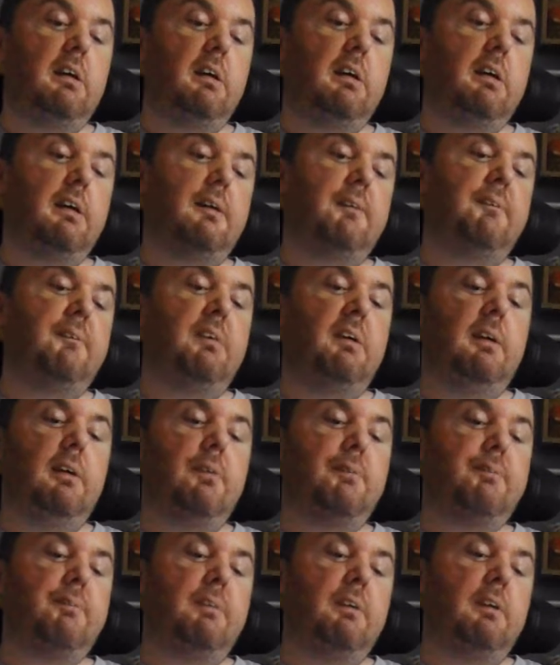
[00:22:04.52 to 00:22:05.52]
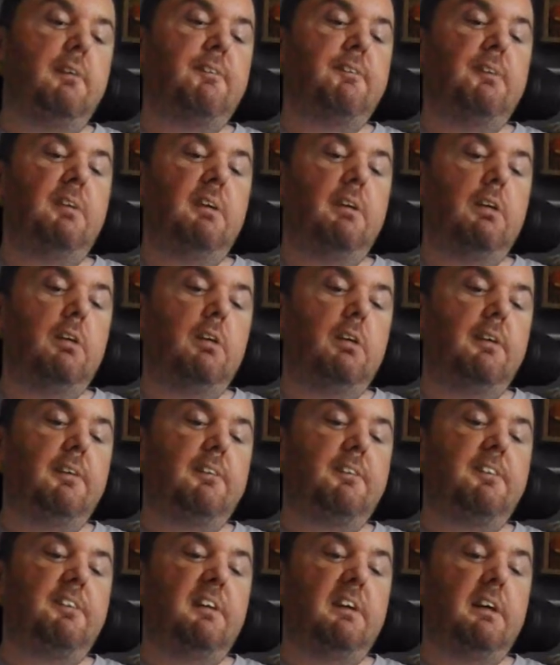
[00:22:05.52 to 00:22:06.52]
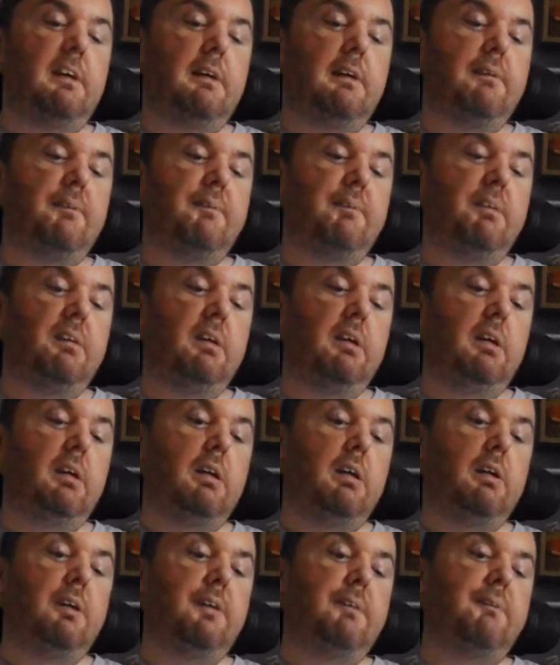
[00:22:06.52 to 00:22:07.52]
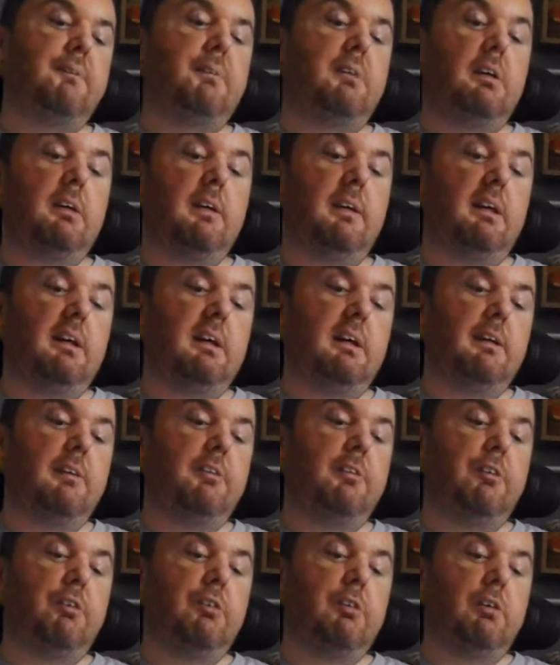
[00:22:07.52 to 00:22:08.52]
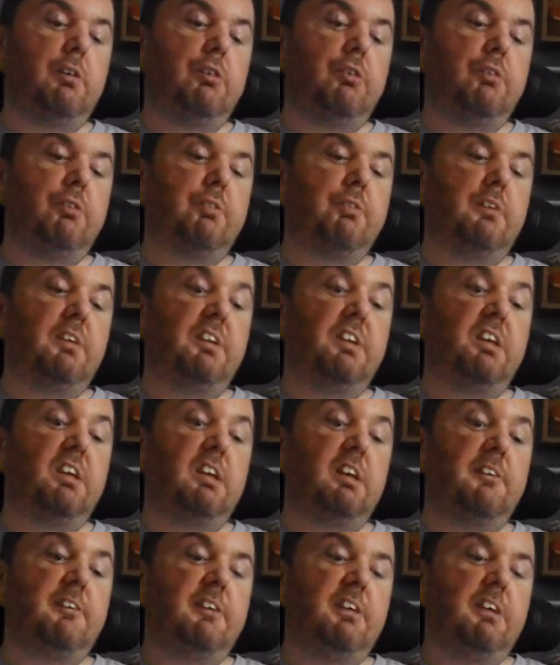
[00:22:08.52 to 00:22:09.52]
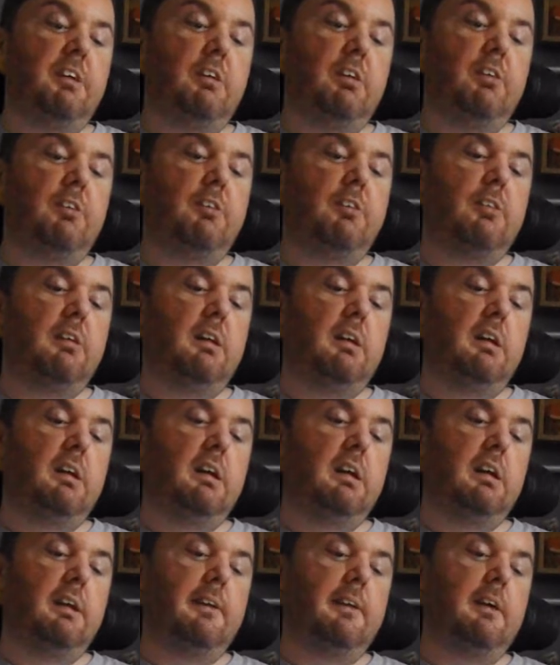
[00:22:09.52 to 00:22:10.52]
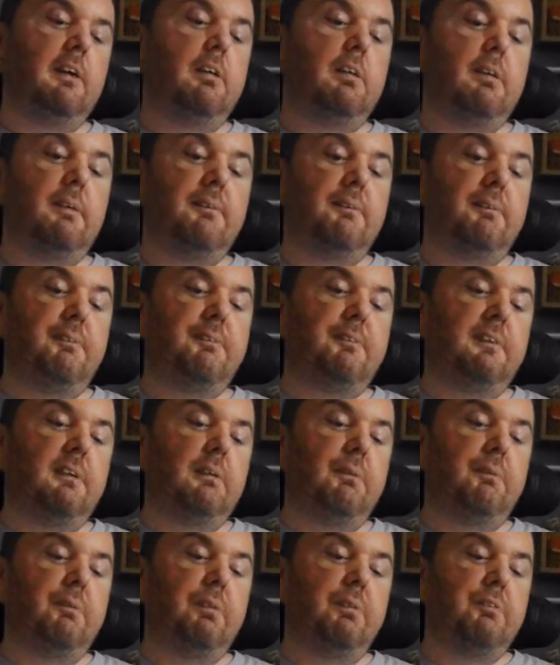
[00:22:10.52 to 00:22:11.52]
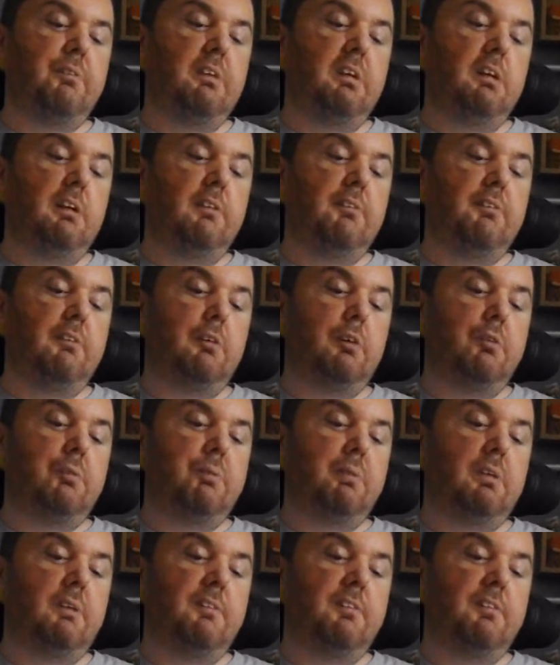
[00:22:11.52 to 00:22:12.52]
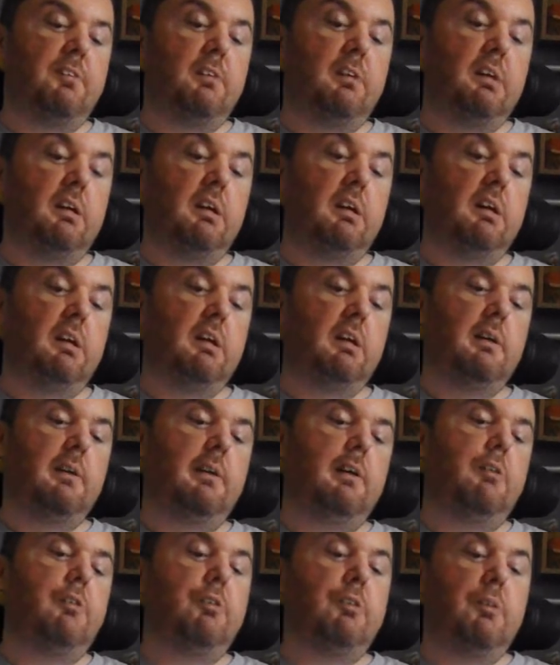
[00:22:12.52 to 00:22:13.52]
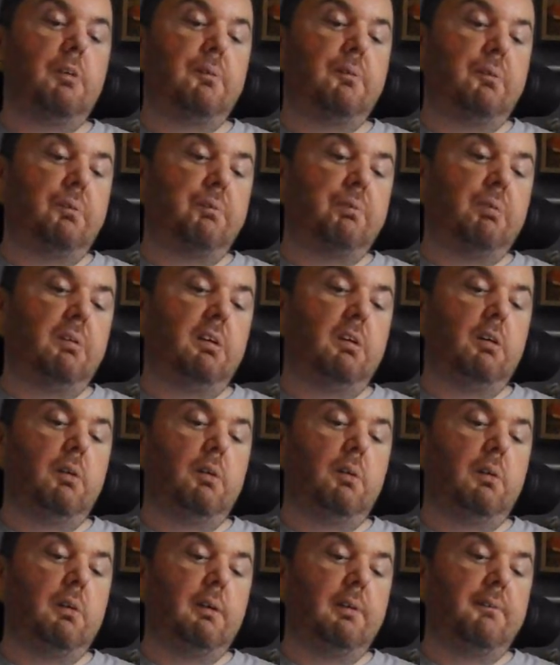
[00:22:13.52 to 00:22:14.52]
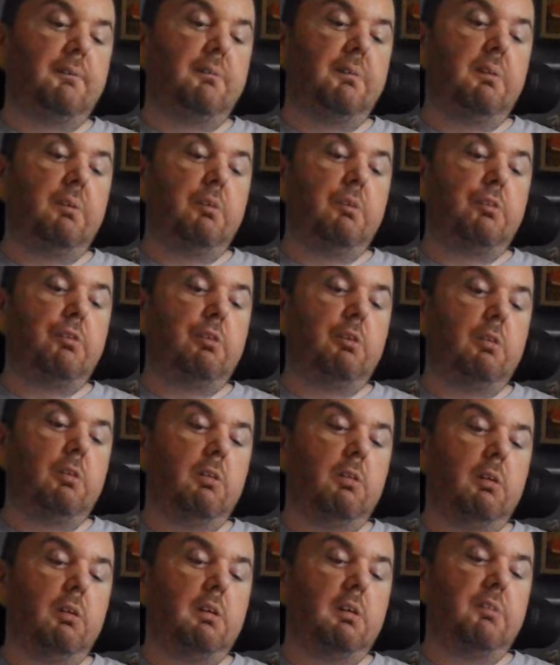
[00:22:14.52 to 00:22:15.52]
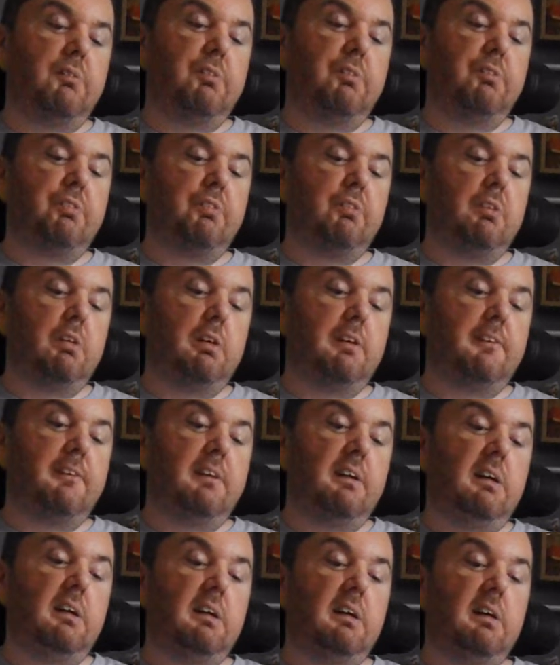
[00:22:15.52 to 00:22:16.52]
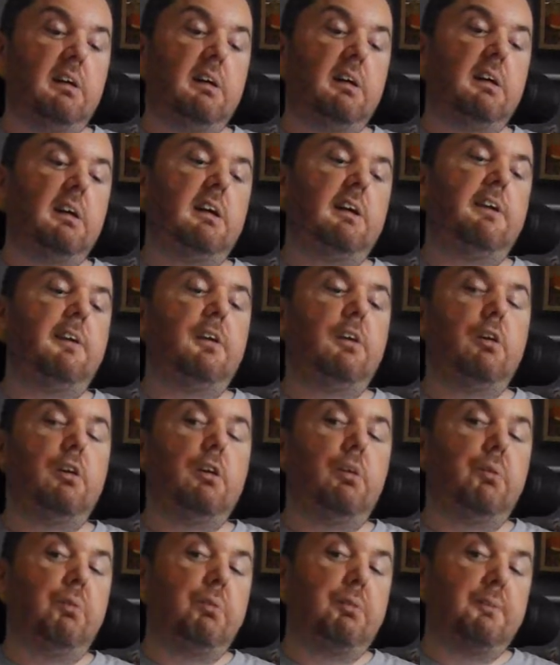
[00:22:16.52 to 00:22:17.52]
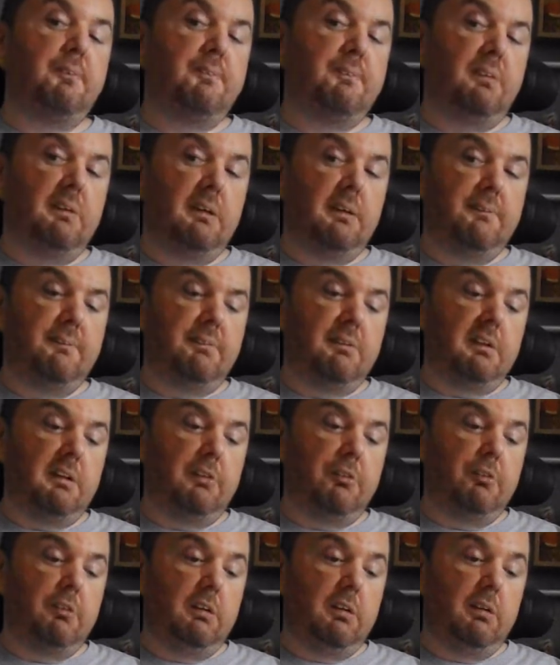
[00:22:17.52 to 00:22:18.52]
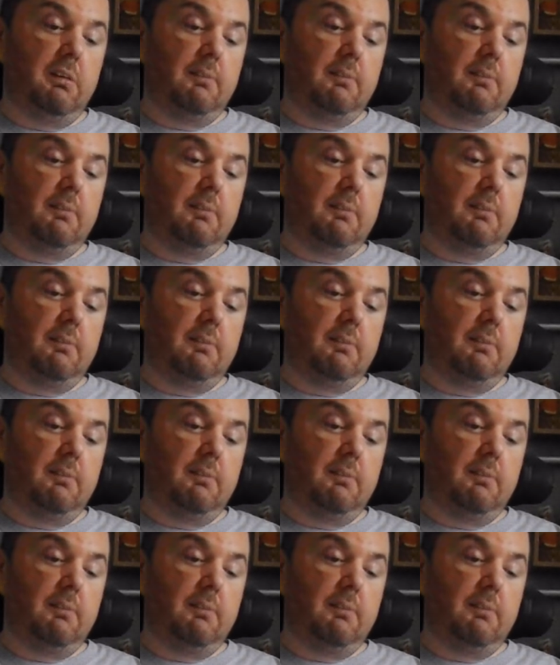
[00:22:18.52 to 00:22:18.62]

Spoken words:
and make this perfect light snack. The barley adds a touch of nuttiness that can't be found with regular rice puffs. This time we bring you the milk chocolate covered variety in a cute bear packaging.